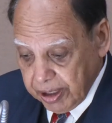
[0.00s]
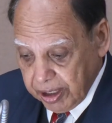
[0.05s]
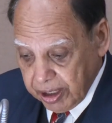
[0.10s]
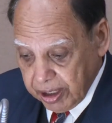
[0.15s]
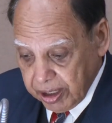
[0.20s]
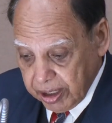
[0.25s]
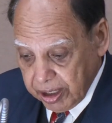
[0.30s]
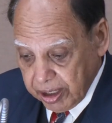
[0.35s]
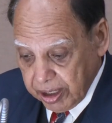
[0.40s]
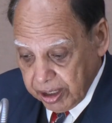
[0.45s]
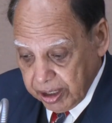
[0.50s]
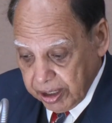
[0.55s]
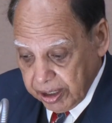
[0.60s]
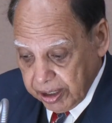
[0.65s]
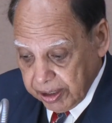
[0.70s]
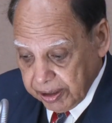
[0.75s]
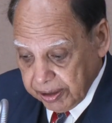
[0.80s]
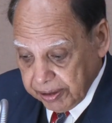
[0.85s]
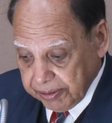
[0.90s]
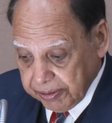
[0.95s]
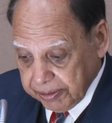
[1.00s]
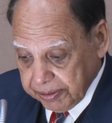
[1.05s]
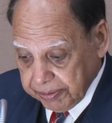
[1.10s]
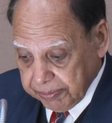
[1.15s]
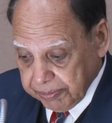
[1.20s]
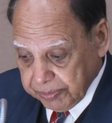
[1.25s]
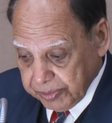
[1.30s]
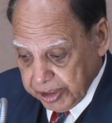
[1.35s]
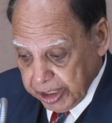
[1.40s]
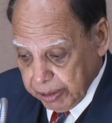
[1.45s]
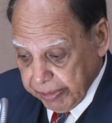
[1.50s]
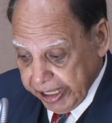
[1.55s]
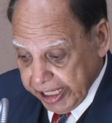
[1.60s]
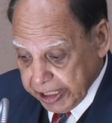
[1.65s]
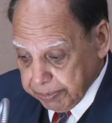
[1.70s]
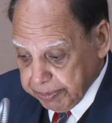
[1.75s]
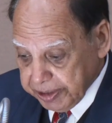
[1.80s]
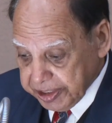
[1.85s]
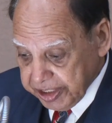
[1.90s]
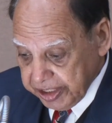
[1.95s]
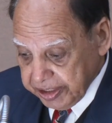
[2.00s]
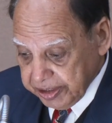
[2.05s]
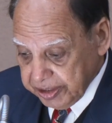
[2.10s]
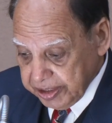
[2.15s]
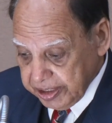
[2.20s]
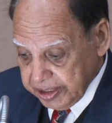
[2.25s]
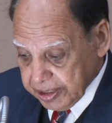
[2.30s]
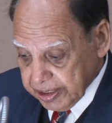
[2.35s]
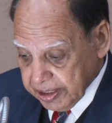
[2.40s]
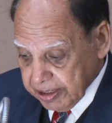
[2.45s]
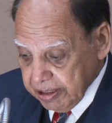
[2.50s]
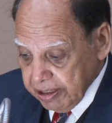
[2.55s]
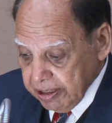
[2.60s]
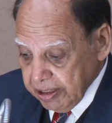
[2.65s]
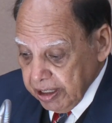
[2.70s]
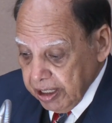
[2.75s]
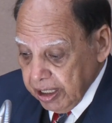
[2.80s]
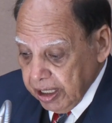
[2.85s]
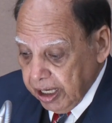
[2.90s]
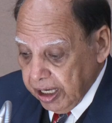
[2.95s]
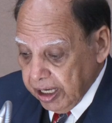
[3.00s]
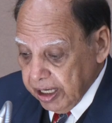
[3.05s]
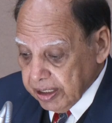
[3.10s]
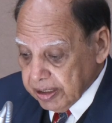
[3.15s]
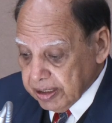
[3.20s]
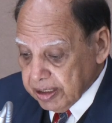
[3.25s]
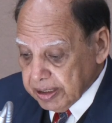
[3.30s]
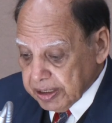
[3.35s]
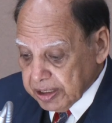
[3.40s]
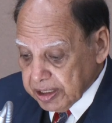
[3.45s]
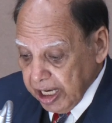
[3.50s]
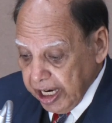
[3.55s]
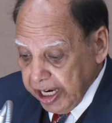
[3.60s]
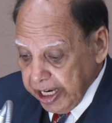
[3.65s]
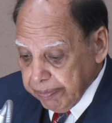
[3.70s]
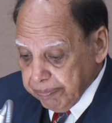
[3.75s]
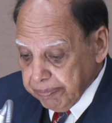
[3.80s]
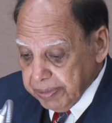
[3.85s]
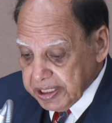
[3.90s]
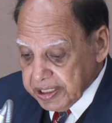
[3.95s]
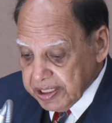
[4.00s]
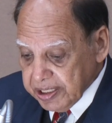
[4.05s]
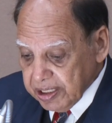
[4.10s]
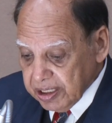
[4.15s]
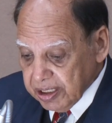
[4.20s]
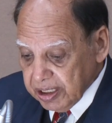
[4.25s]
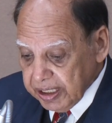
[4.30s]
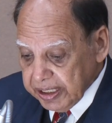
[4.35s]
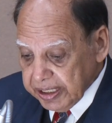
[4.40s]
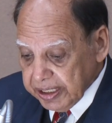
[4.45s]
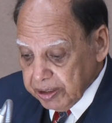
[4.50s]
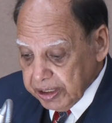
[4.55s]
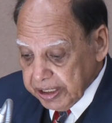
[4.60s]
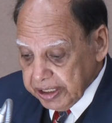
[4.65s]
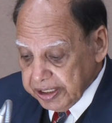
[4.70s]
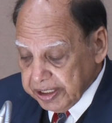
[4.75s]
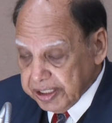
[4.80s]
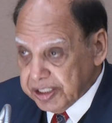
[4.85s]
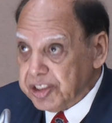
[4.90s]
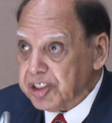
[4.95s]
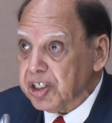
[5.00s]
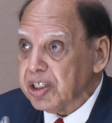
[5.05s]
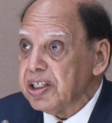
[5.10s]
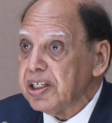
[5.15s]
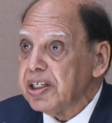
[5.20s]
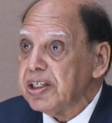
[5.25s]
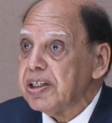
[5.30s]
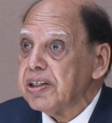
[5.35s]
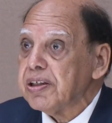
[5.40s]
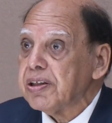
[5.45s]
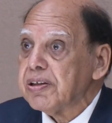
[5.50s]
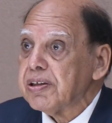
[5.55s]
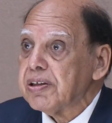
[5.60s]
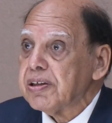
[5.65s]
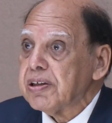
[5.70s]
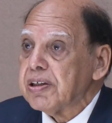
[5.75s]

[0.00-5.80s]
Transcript: there might be changes. The time basically, initially,